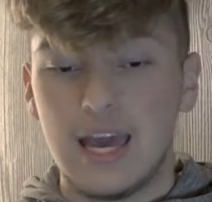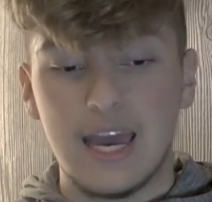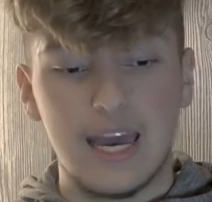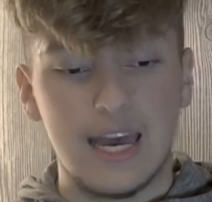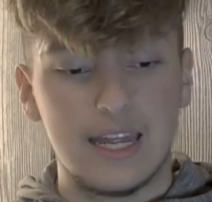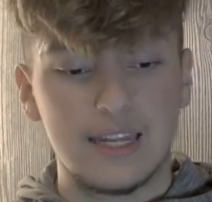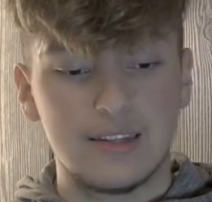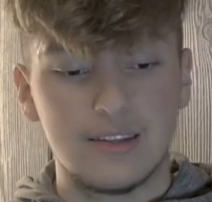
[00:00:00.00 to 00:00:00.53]

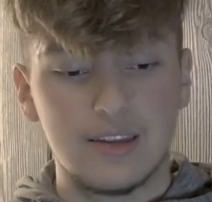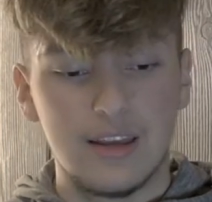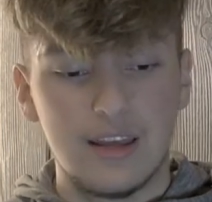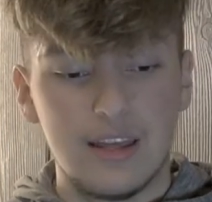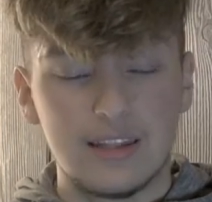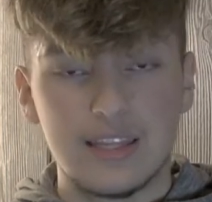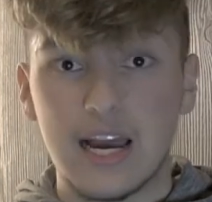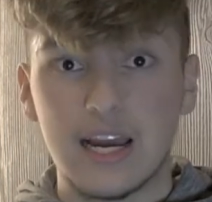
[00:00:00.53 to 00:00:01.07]
And
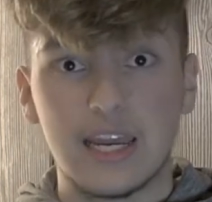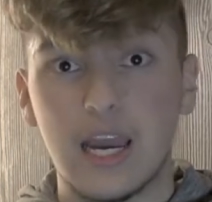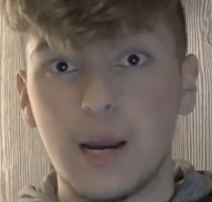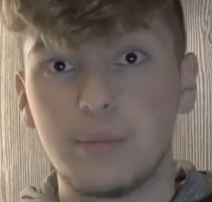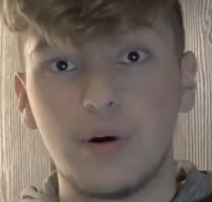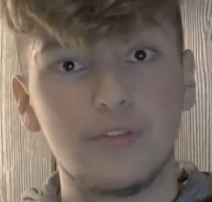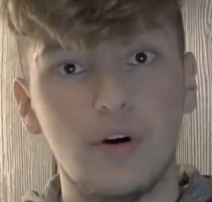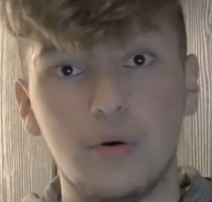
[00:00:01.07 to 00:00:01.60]
that
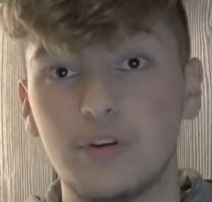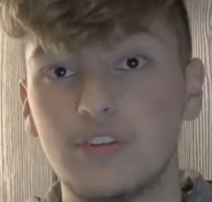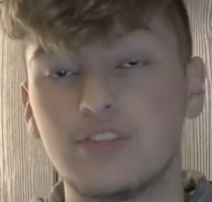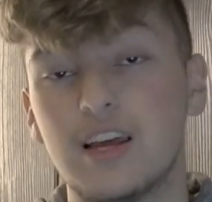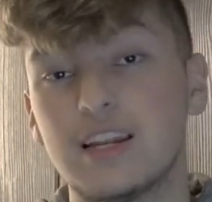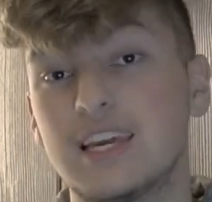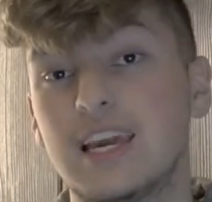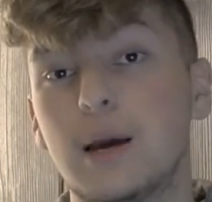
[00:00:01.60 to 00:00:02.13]
camera I've always
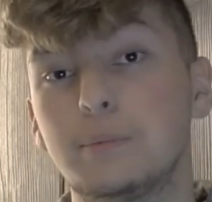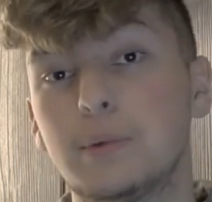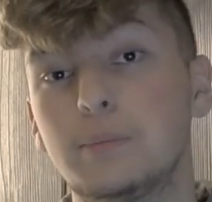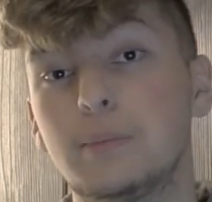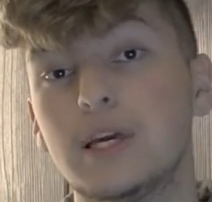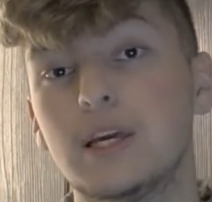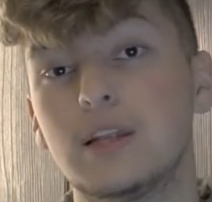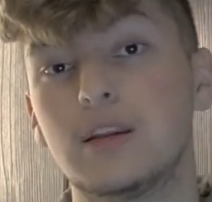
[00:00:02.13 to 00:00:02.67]
said can't be
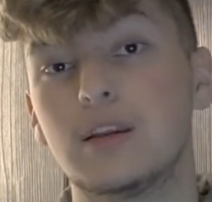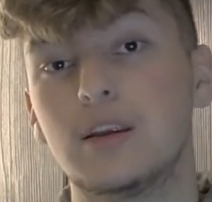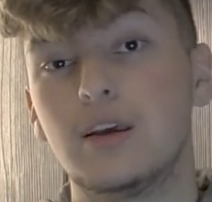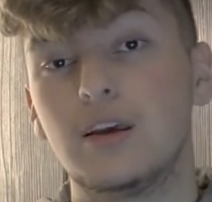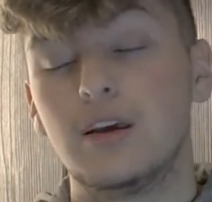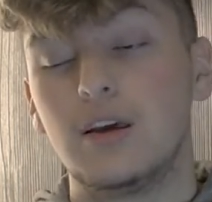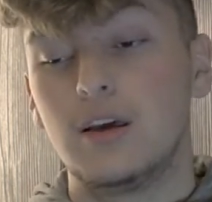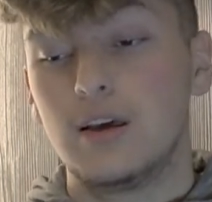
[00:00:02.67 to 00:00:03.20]
beat.
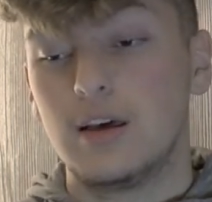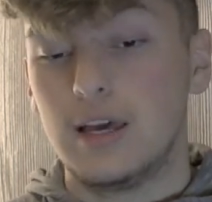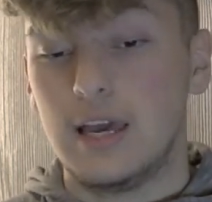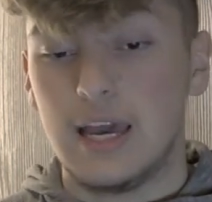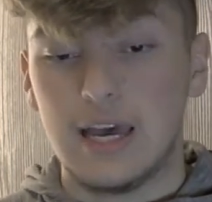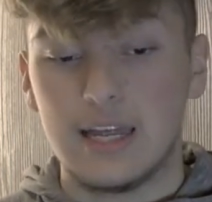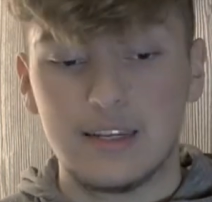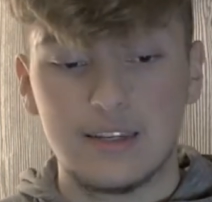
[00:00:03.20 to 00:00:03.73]

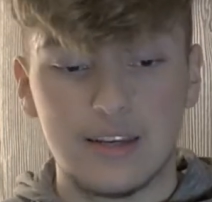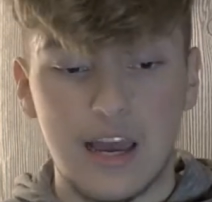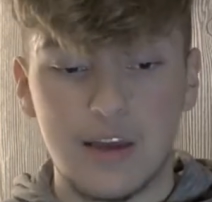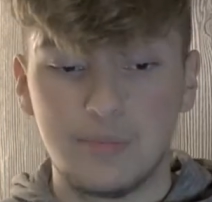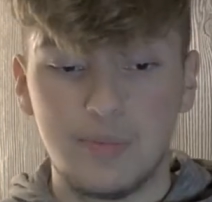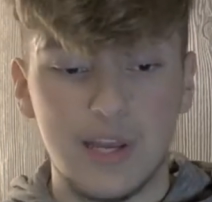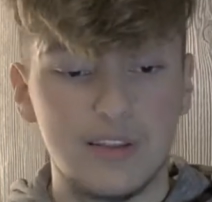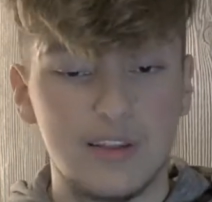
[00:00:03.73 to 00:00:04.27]
And
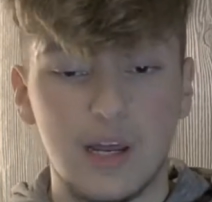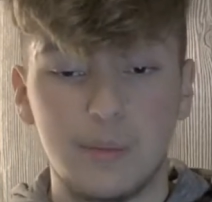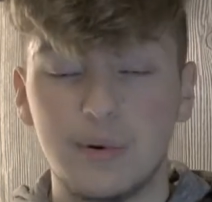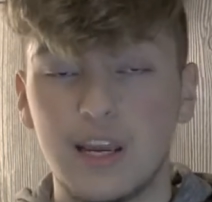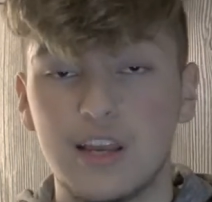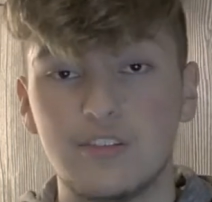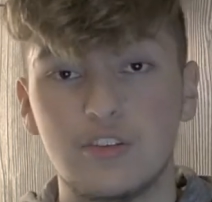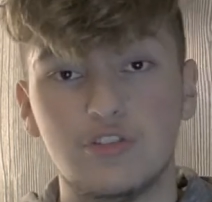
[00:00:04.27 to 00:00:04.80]
I pinned it up
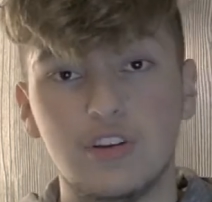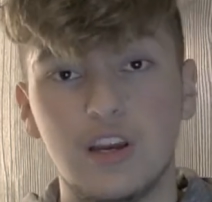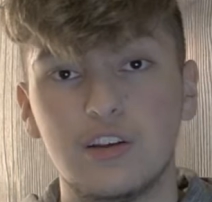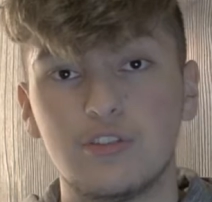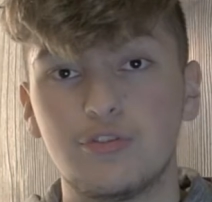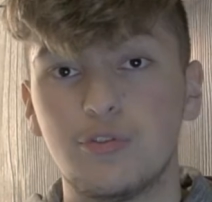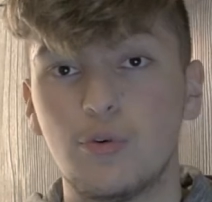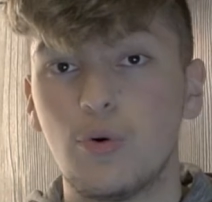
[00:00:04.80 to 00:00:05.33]
against a
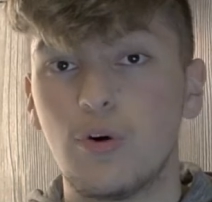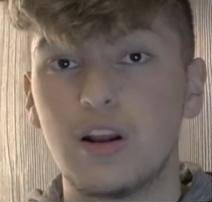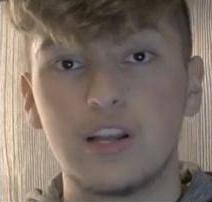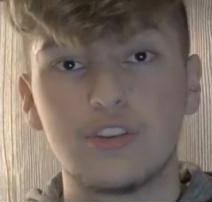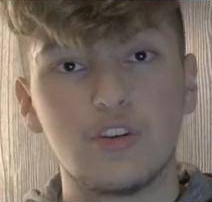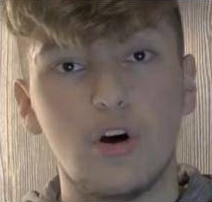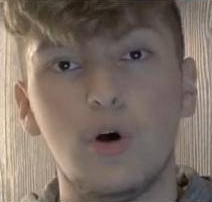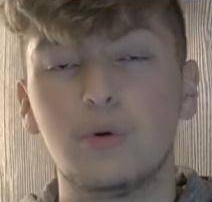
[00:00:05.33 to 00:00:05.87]
GH4 and
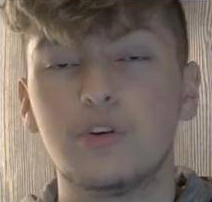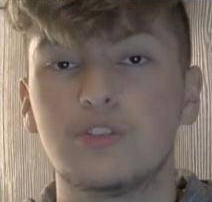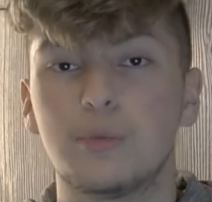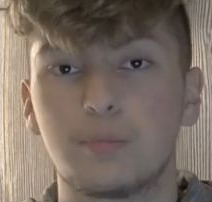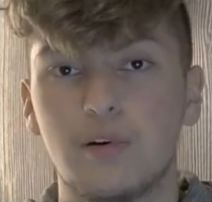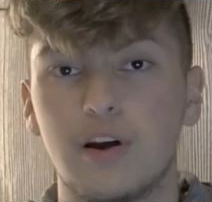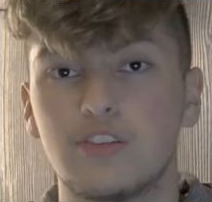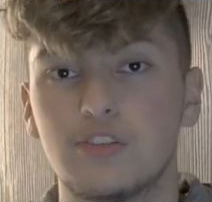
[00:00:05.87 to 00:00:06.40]
it's always
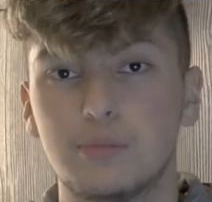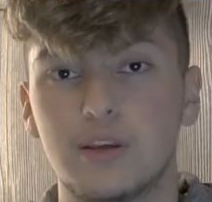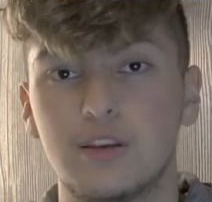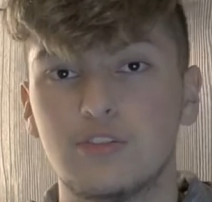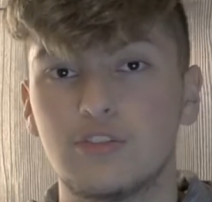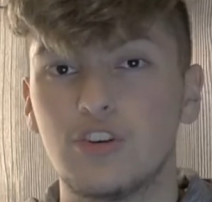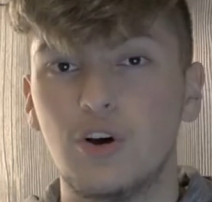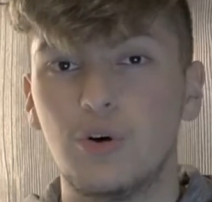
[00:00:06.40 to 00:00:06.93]
impressed me.
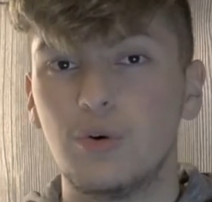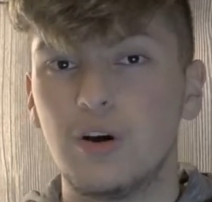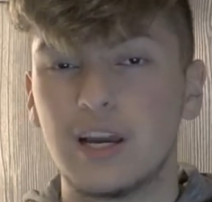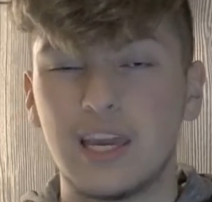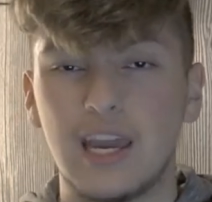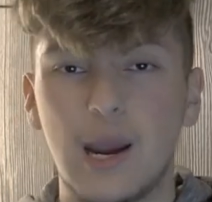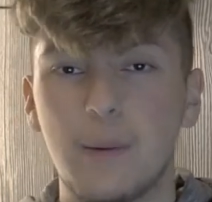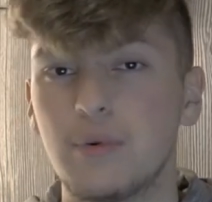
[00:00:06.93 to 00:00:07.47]
So a
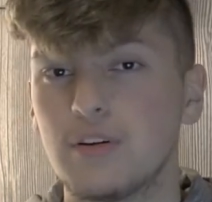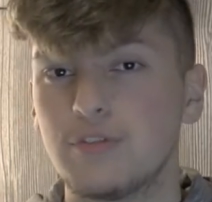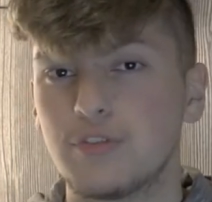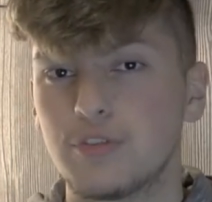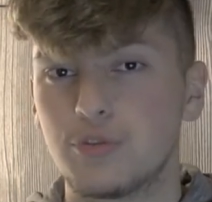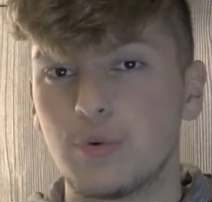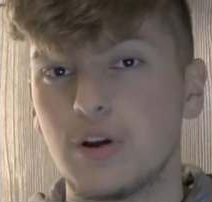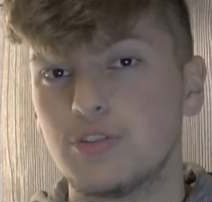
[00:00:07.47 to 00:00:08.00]
camera
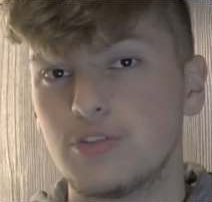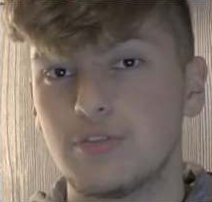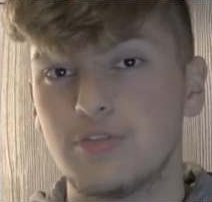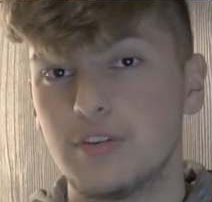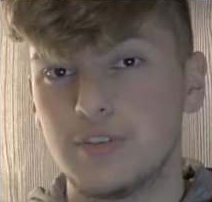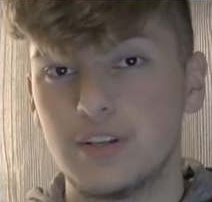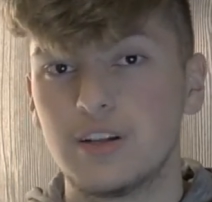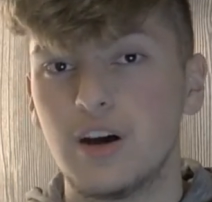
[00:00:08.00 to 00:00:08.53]
for
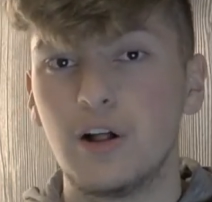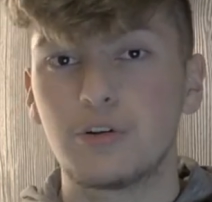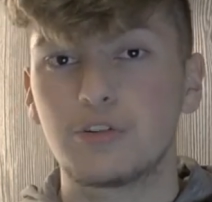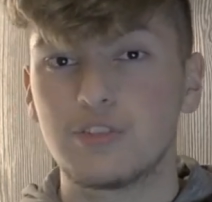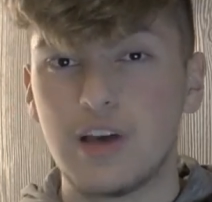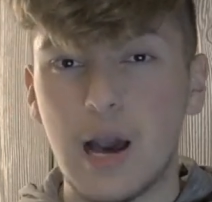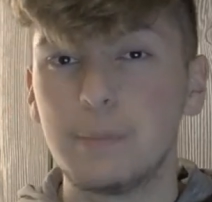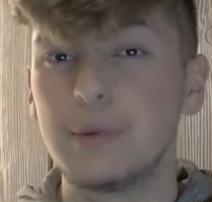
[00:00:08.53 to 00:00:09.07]

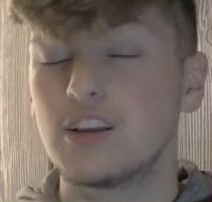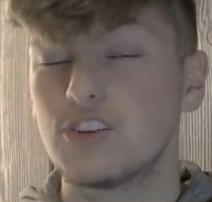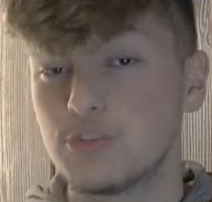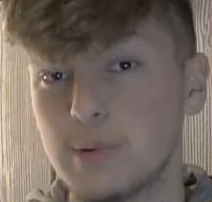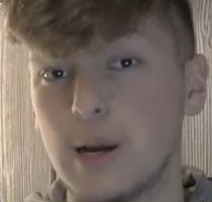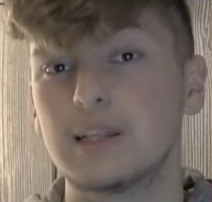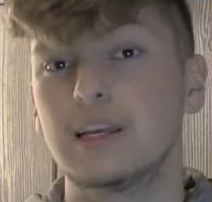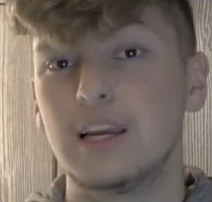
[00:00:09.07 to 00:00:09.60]
$350, I'm
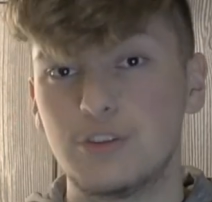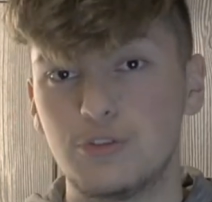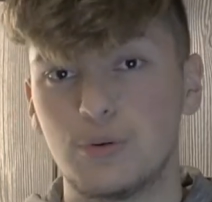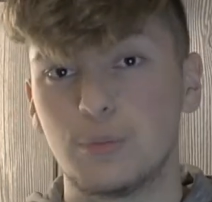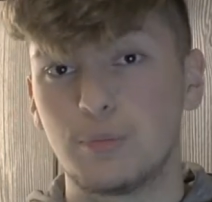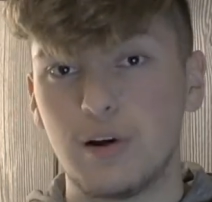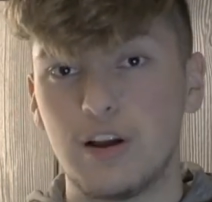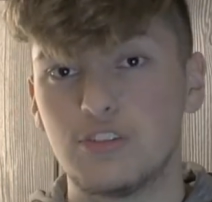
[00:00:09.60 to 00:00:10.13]
expecting it
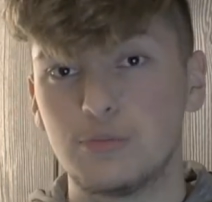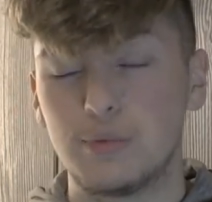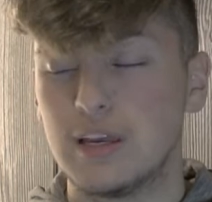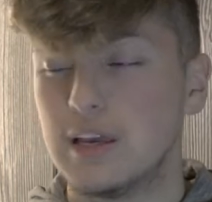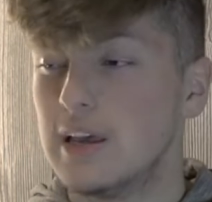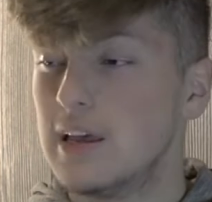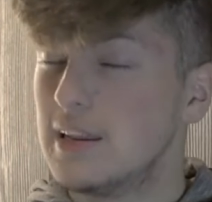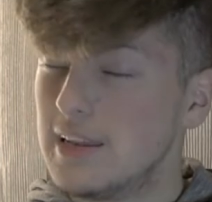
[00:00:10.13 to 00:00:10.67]
to impress me.